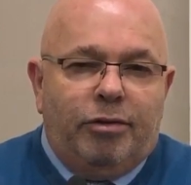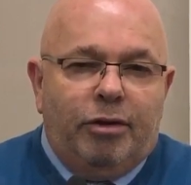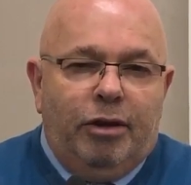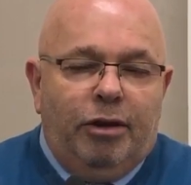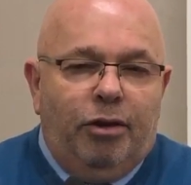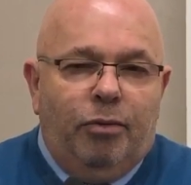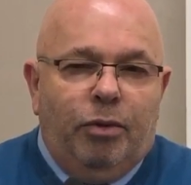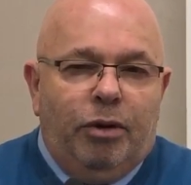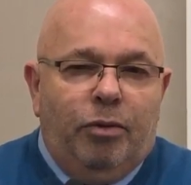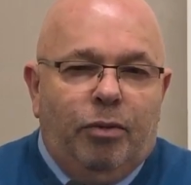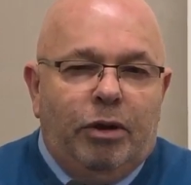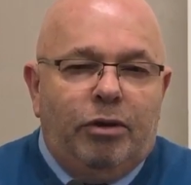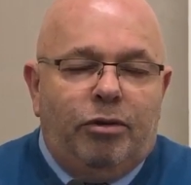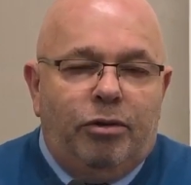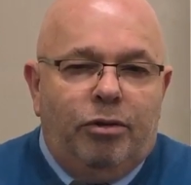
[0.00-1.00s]
You wouldn't
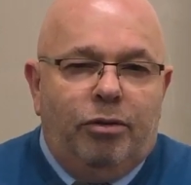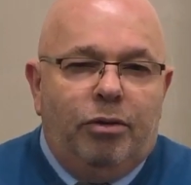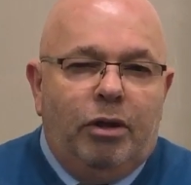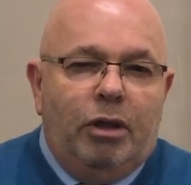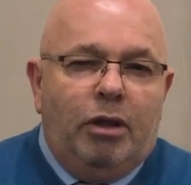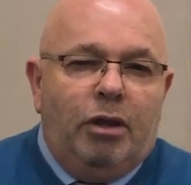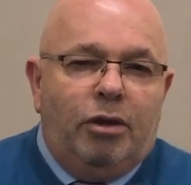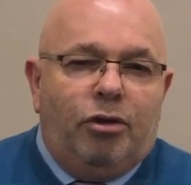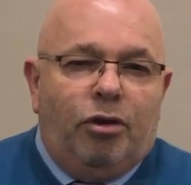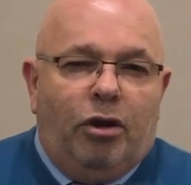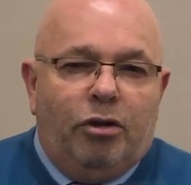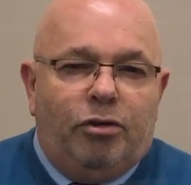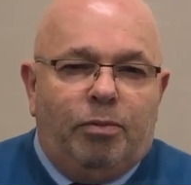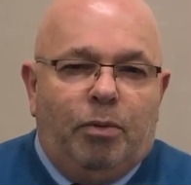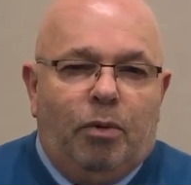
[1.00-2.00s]
want to
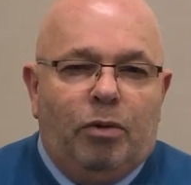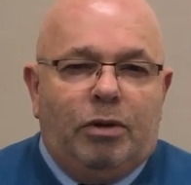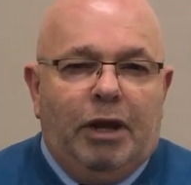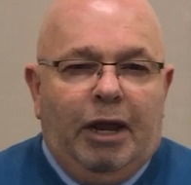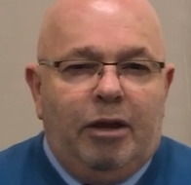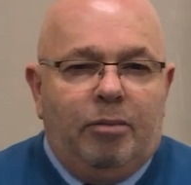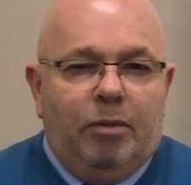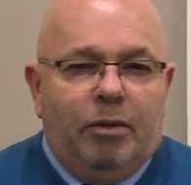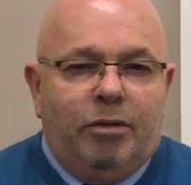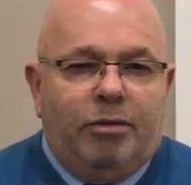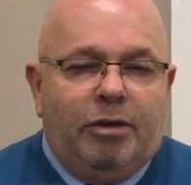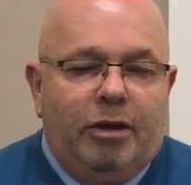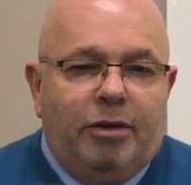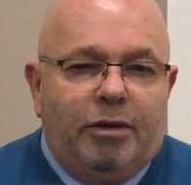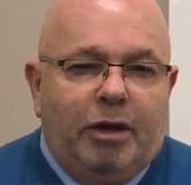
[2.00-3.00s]
transport animals
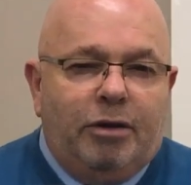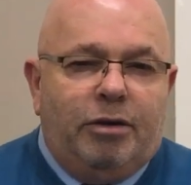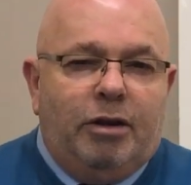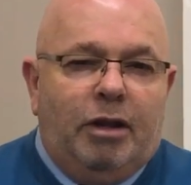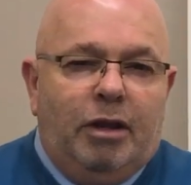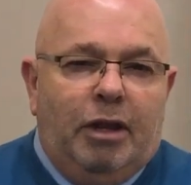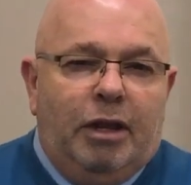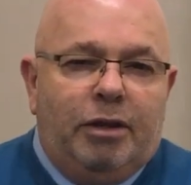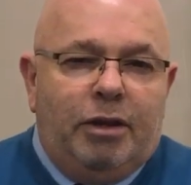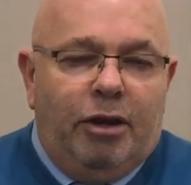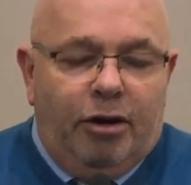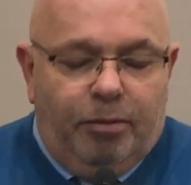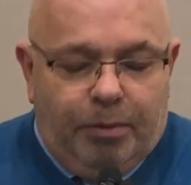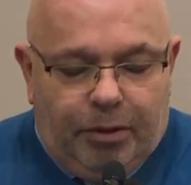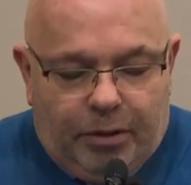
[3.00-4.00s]
in such a, a
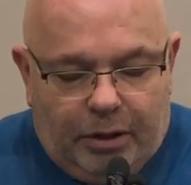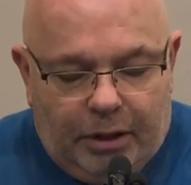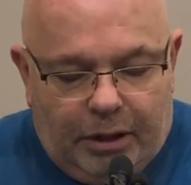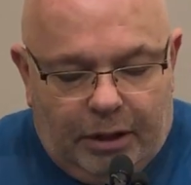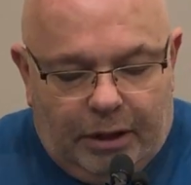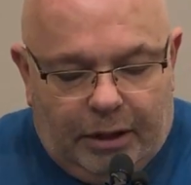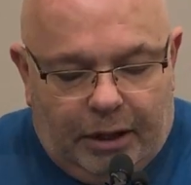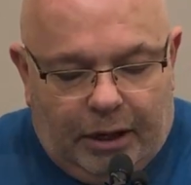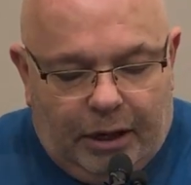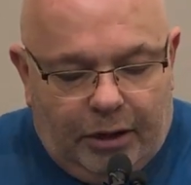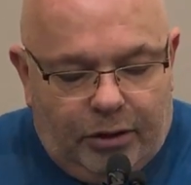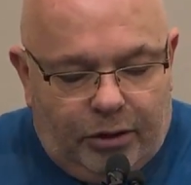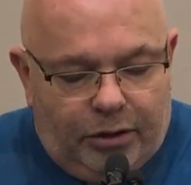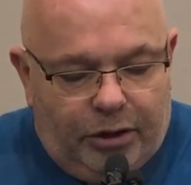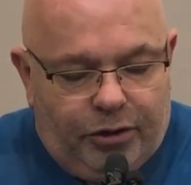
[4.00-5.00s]
terrible uh,
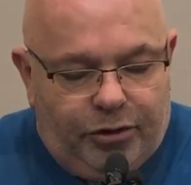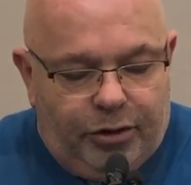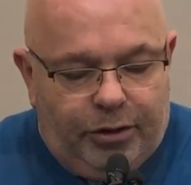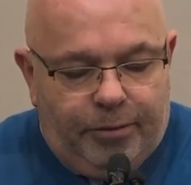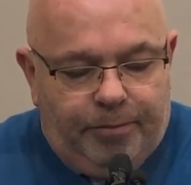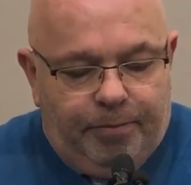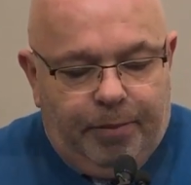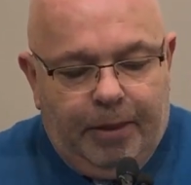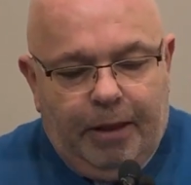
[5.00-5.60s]
condition.